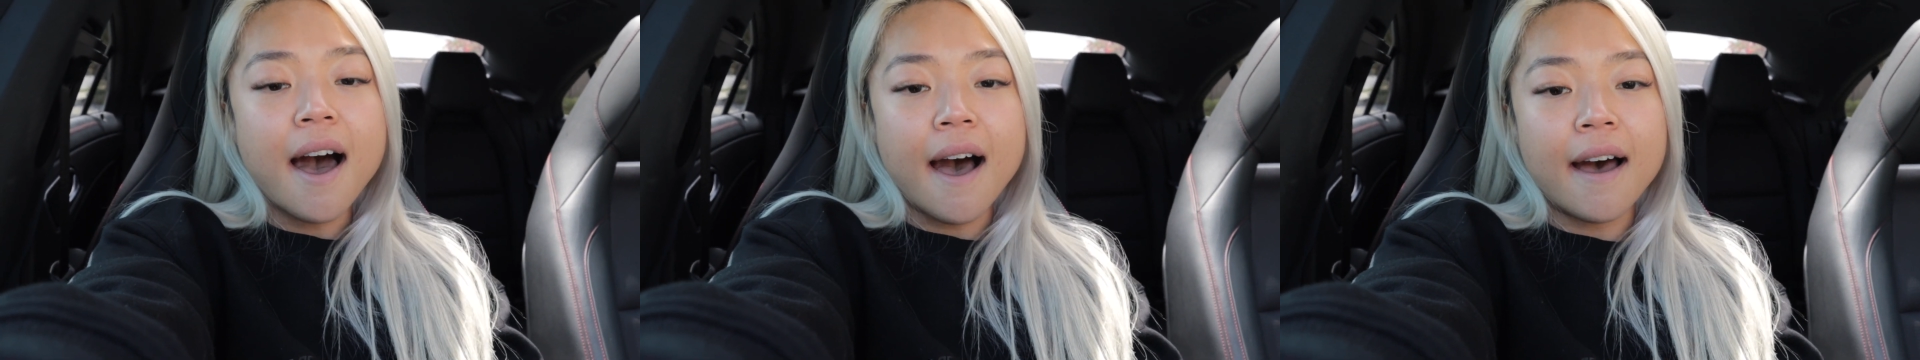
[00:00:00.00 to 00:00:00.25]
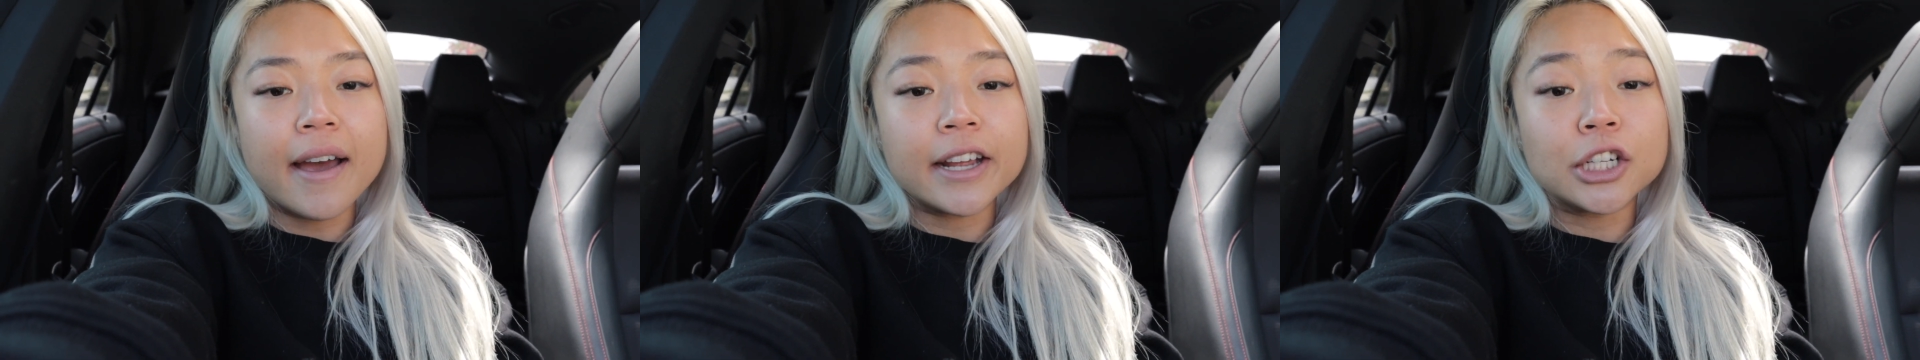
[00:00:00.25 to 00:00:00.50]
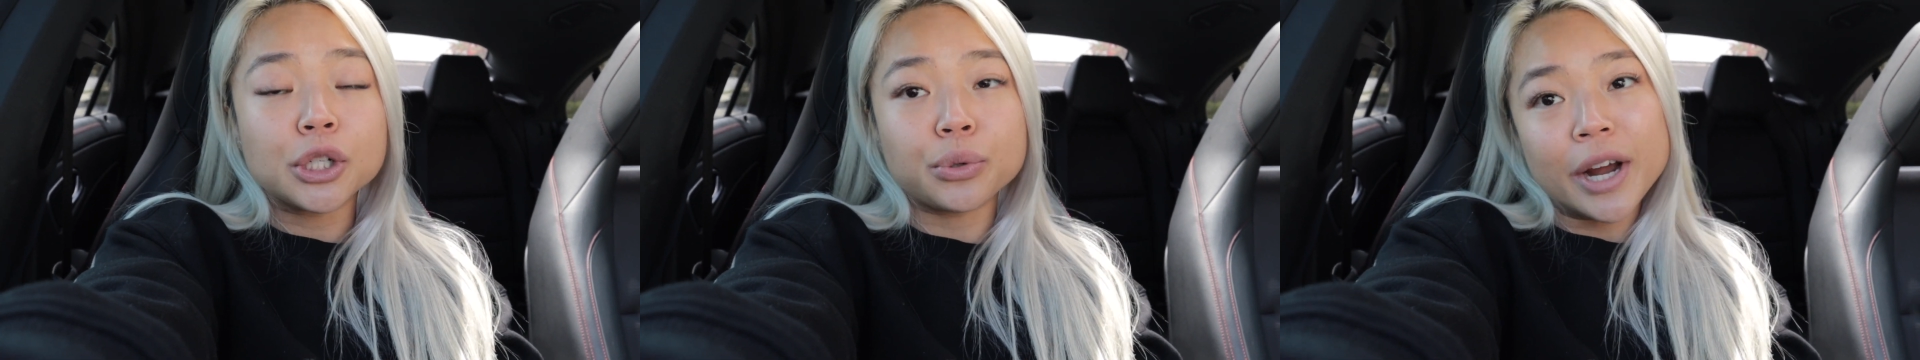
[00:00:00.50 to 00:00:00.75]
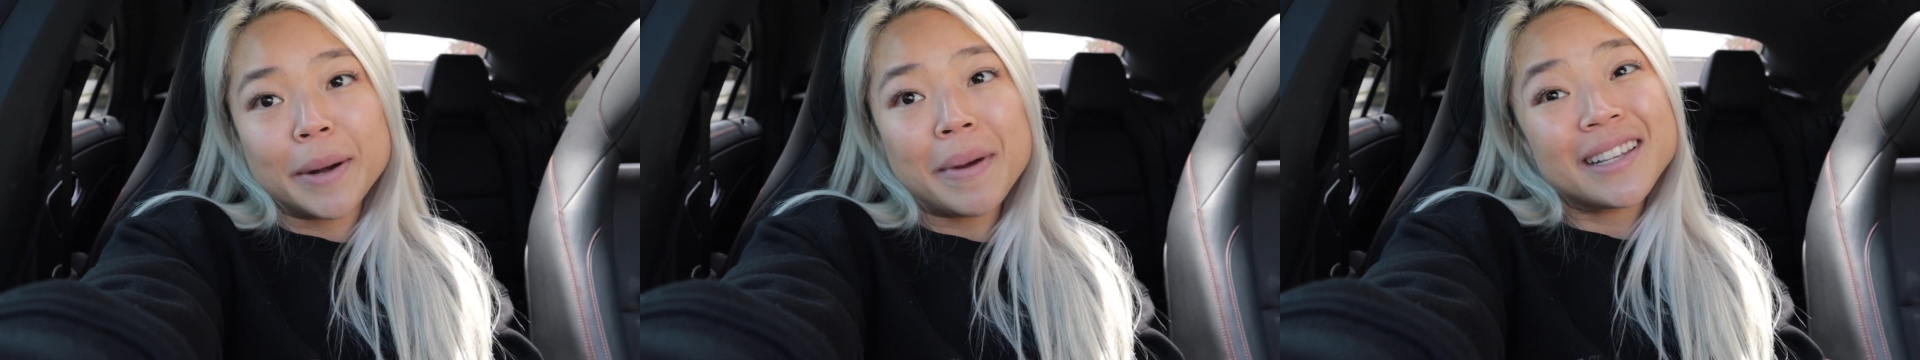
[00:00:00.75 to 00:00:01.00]
I
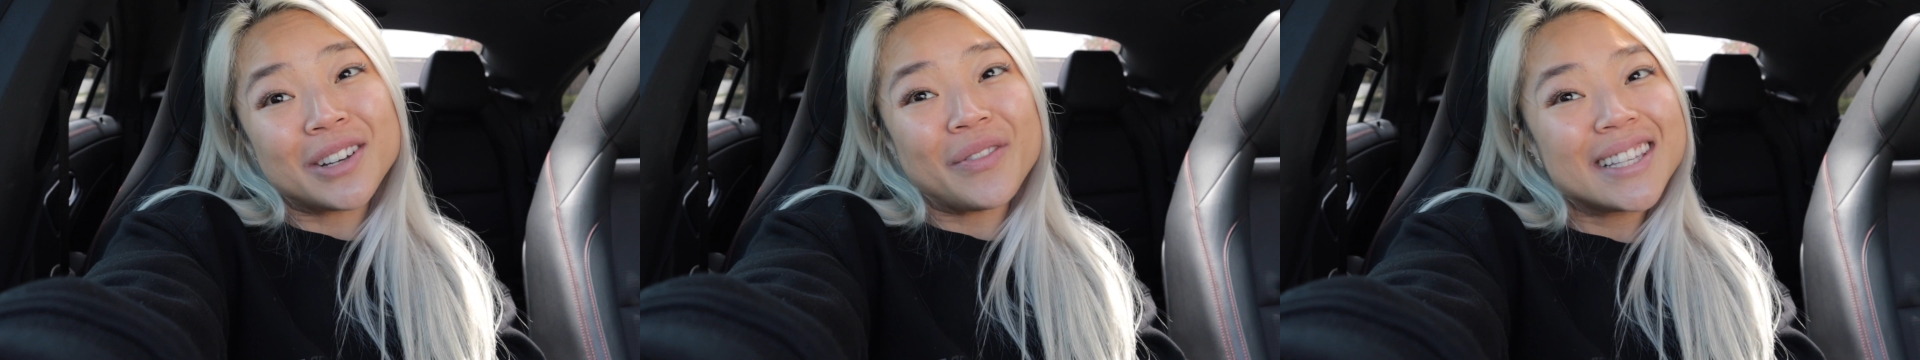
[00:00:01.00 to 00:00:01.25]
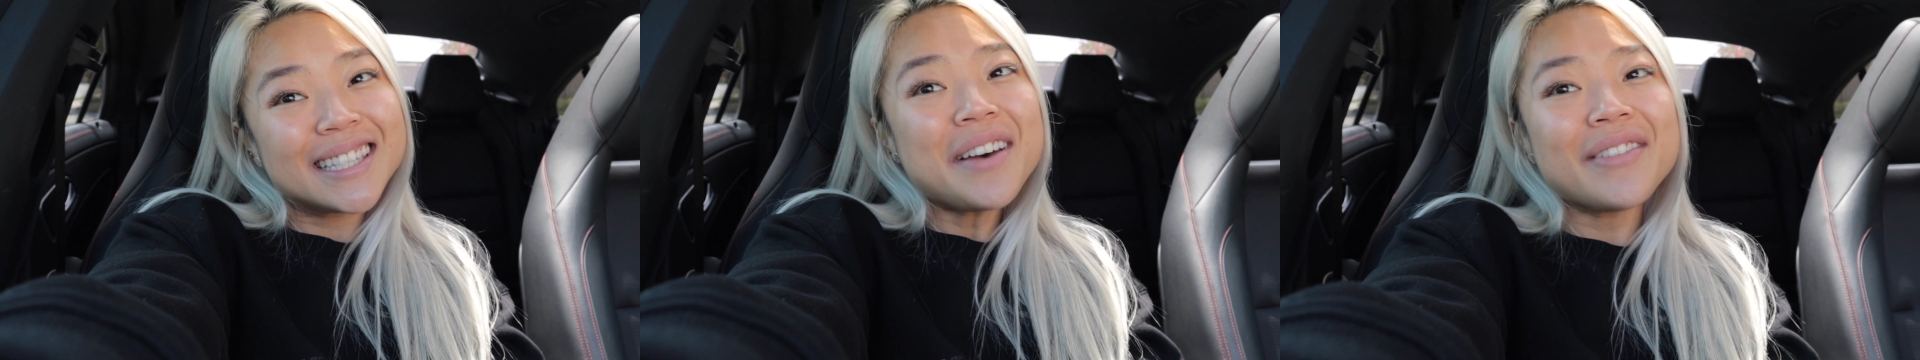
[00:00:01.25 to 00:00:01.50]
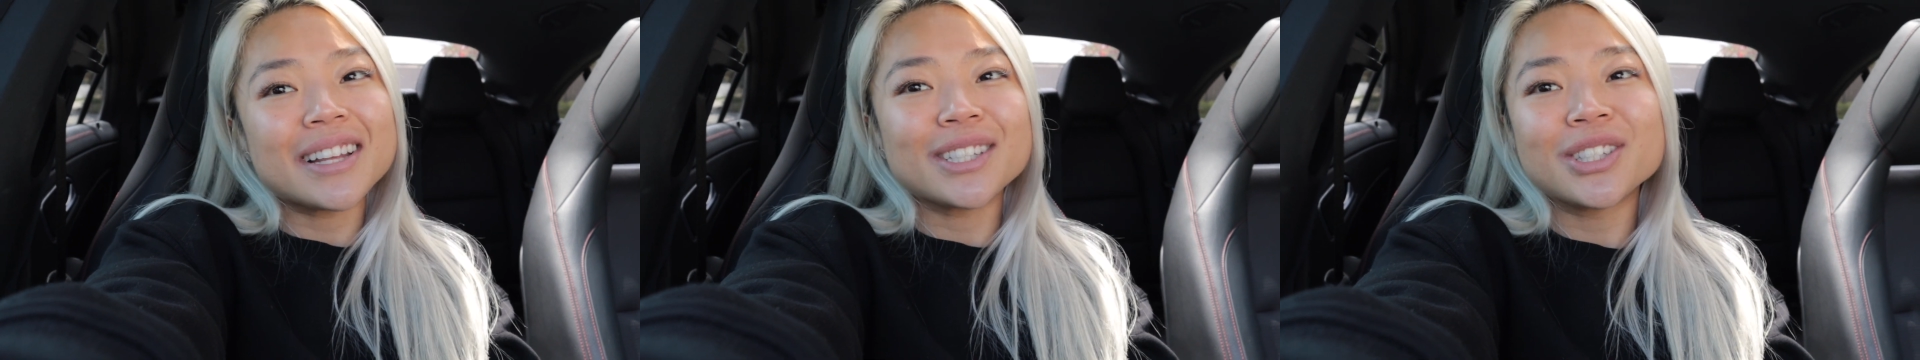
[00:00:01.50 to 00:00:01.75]
train myself at 7.